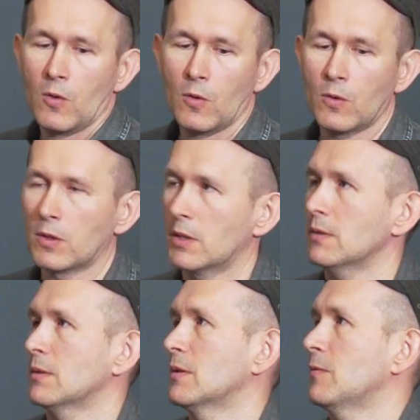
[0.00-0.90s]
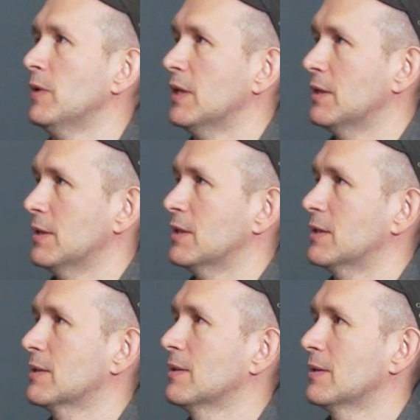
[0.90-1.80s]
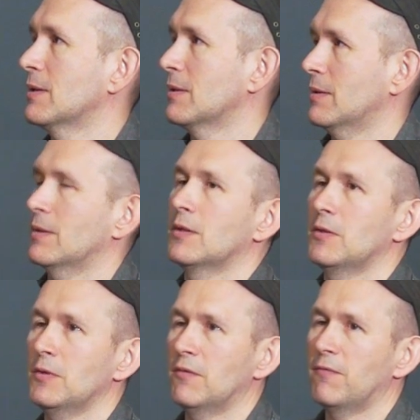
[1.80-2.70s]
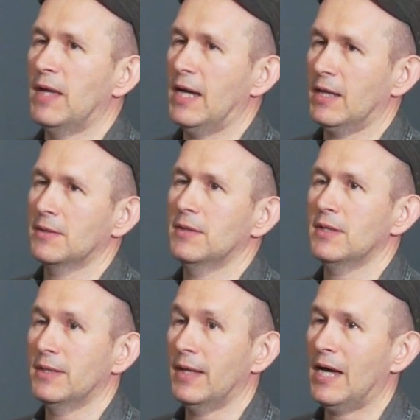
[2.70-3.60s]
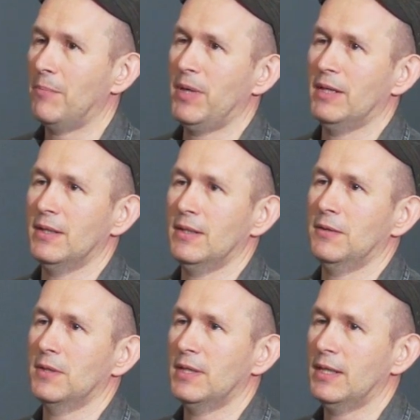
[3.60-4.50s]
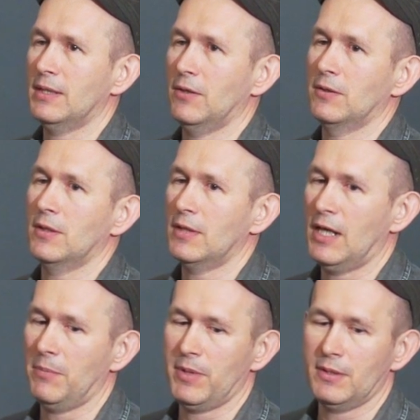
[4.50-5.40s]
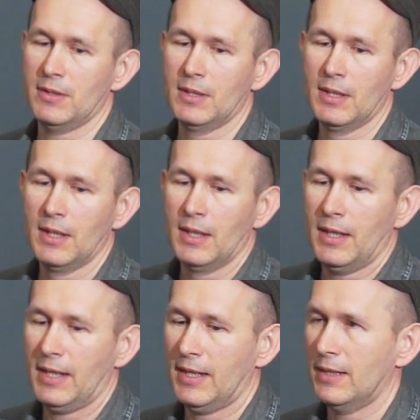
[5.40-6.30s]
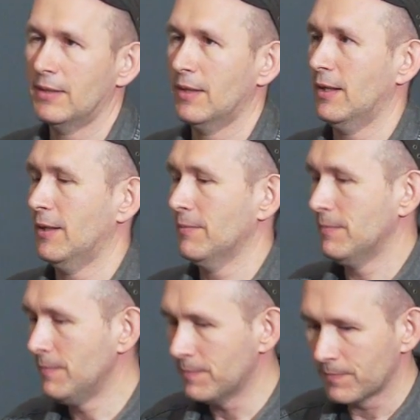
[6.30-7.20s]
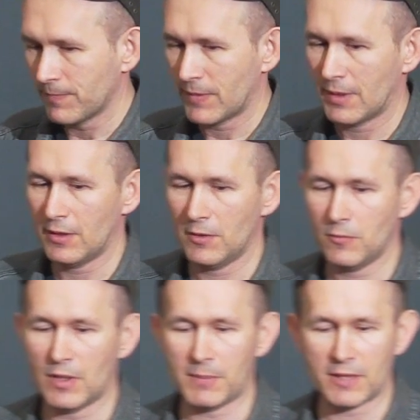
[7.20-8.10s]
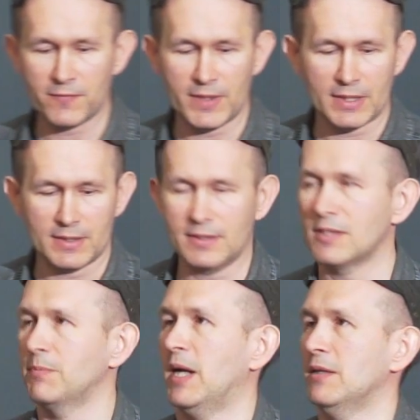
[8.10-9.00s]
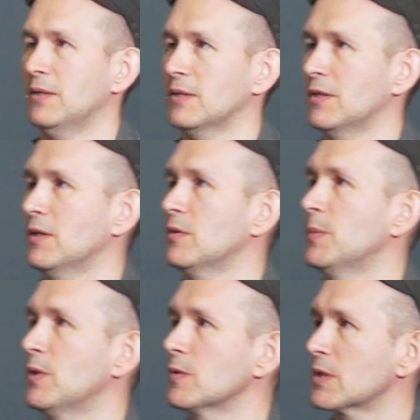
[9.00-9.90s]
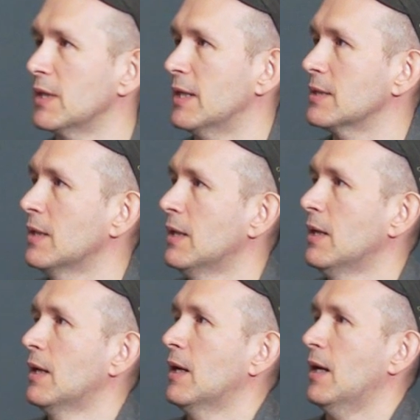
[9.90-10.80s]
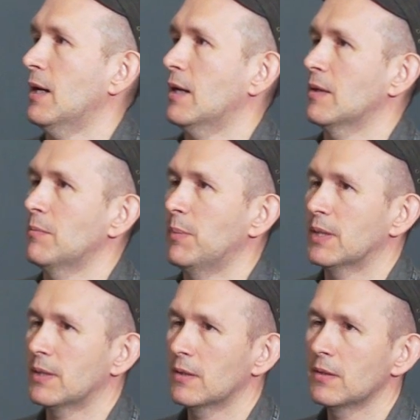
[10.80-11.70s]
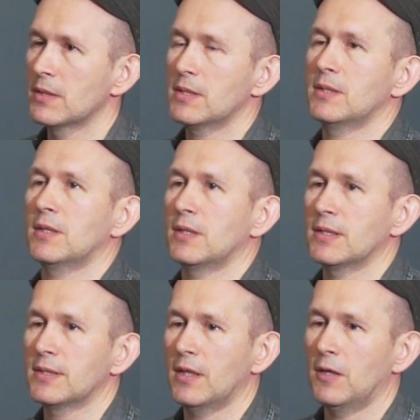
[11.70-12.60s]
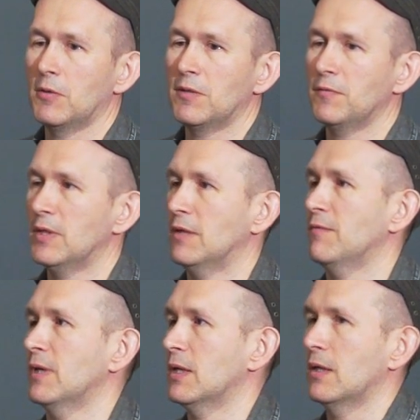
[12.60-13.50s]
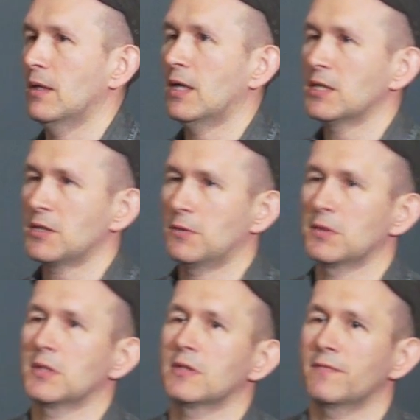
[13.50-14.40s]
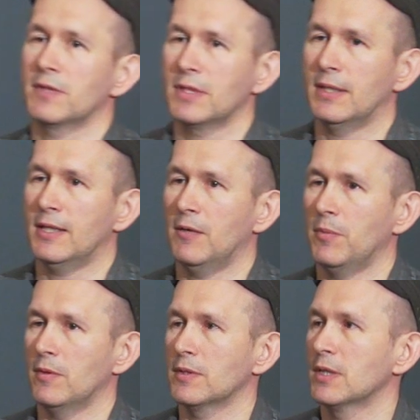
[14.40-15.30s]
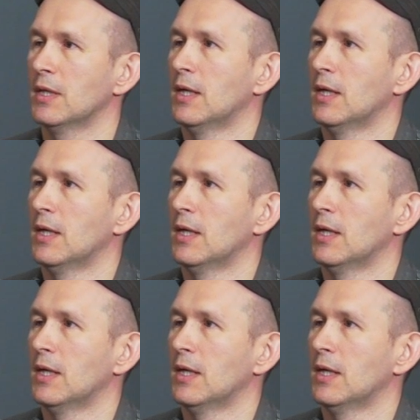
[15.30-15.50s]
or we can just do a flag. Did it happen in our data or not happen? And one might think that this binary is going to be useless, but not necessarily so. If we have large orders of those n tuples,